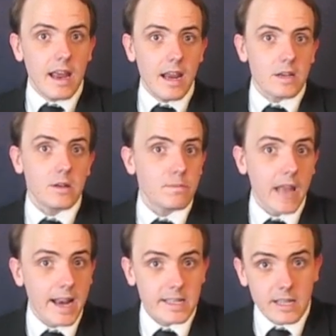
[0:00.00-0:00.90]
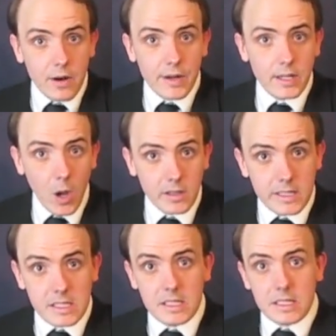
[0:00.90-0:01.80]
interplanetary
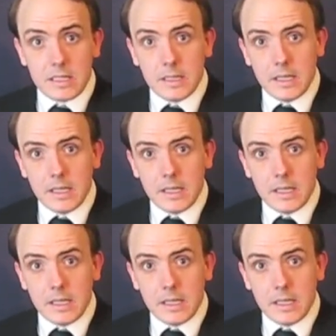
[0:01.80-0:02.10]
colonists?